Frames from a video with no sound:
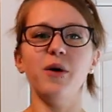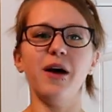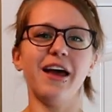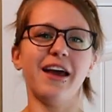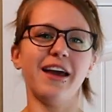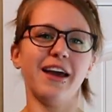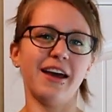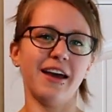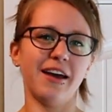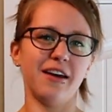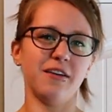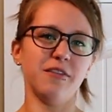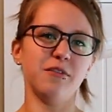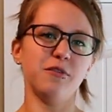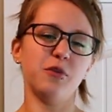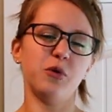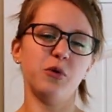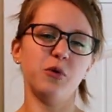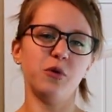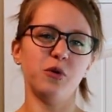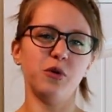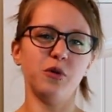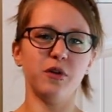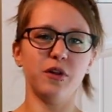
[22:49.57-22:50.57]
don't have
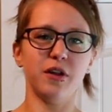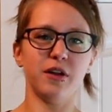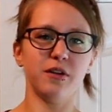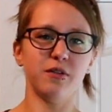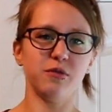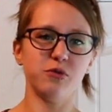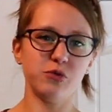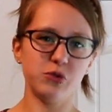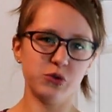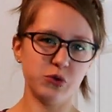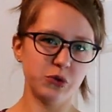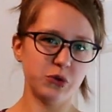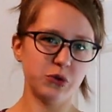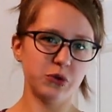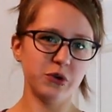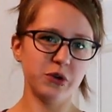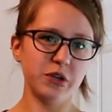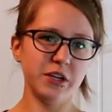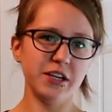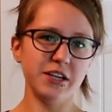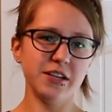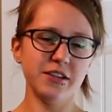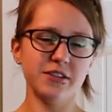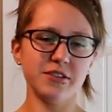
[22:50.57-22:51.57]
a whole lot of
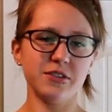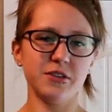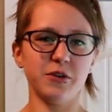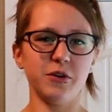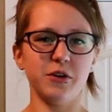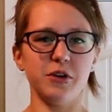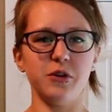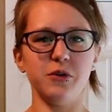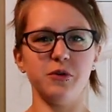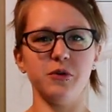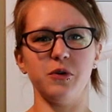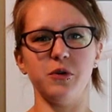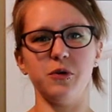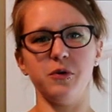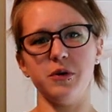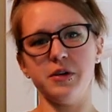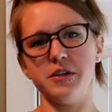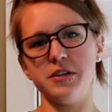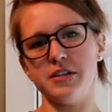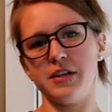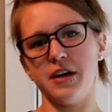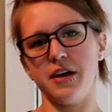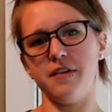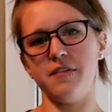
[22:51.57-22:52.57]
jewelry, so I don't
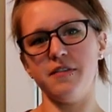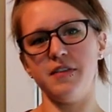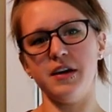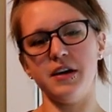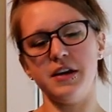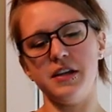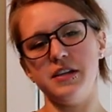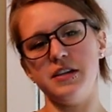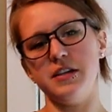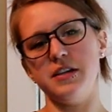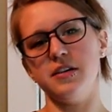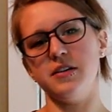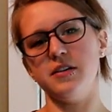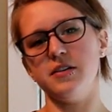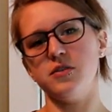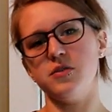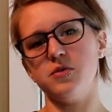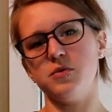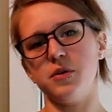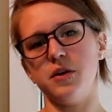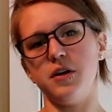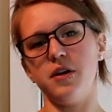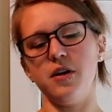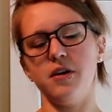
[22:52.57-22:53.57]
always have the
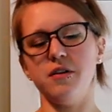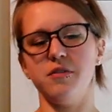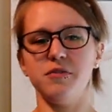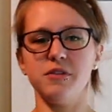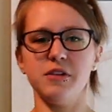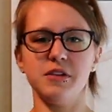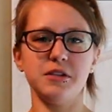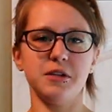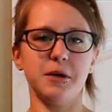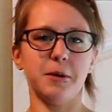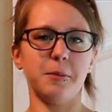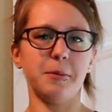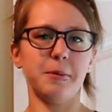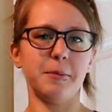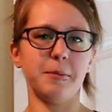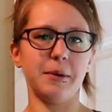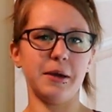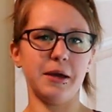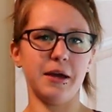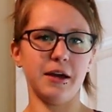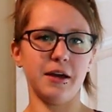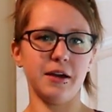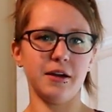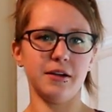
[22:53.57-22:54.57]
ideas right off the top of
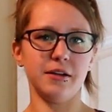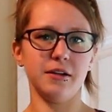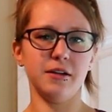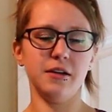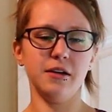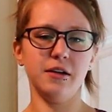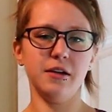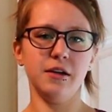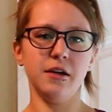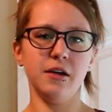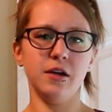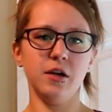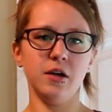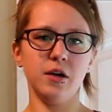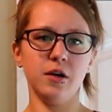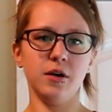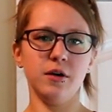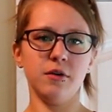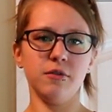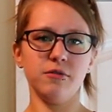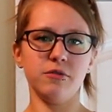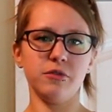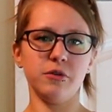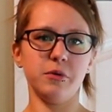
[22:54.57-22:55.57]
my head
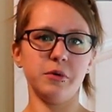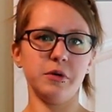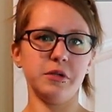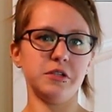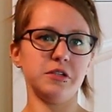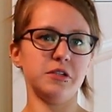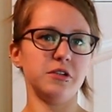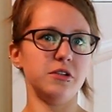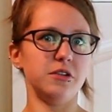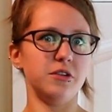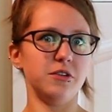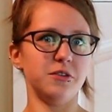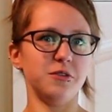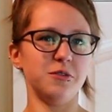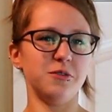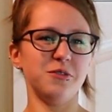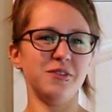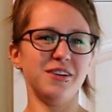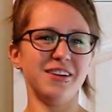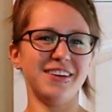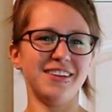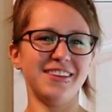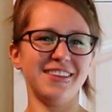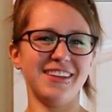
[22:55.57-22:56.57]
for what to
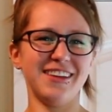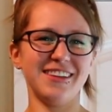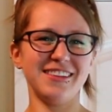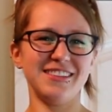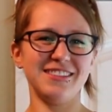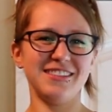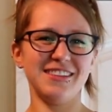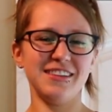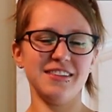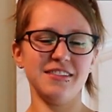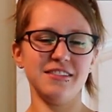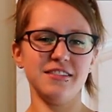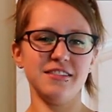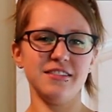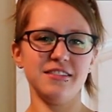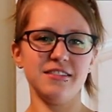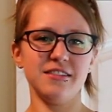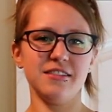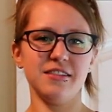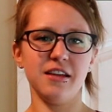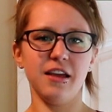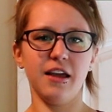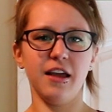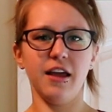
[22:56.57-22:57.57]
do in that
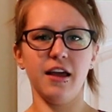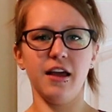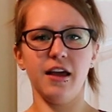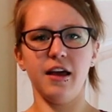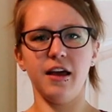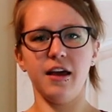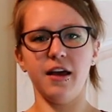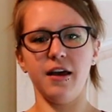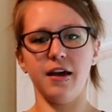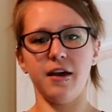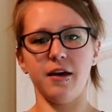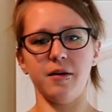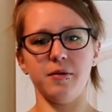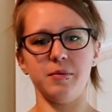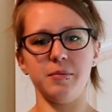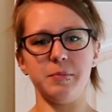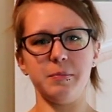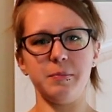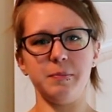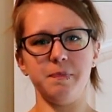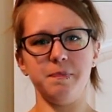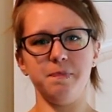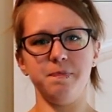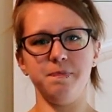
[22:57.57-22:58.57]
sense.
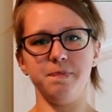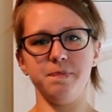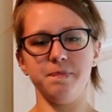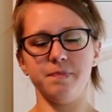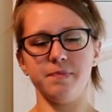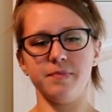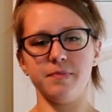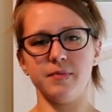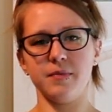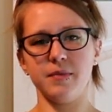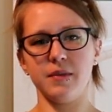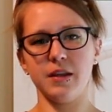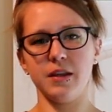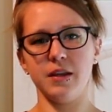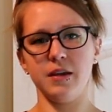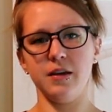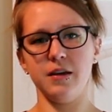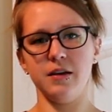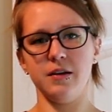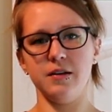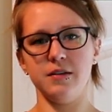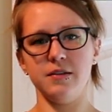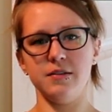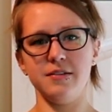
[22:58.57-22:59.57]
Same
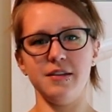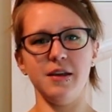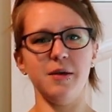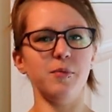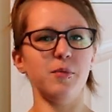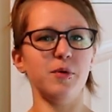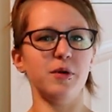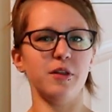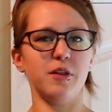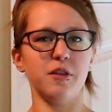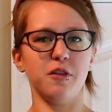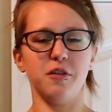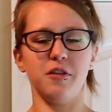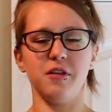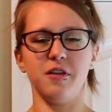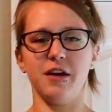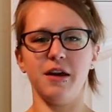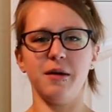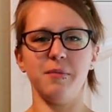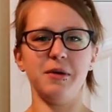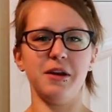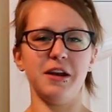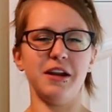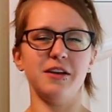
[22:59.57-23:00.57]
with,
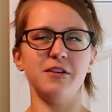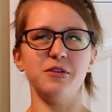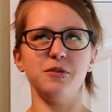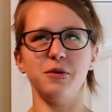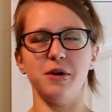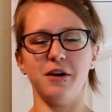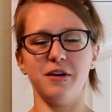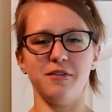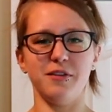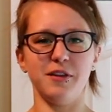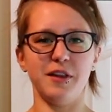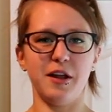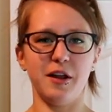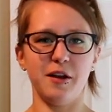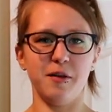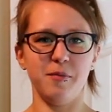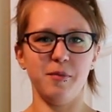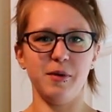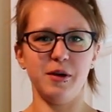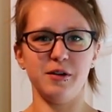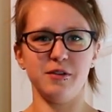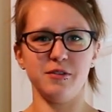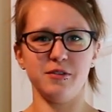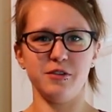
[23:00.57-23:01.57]
I mean, I do have a lot
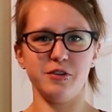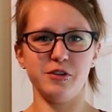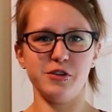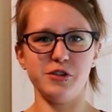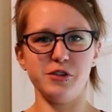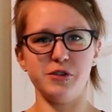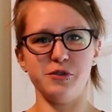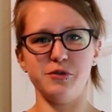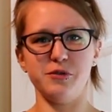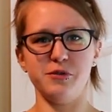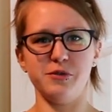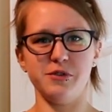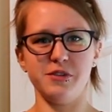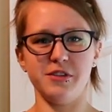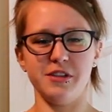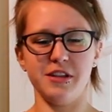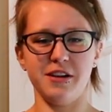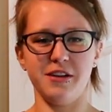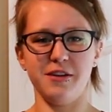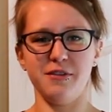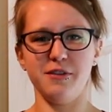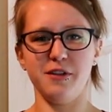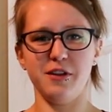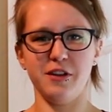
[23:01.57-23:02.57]
of pairs of shoes
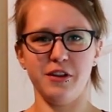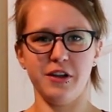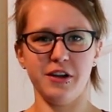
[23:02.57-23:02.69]
that I've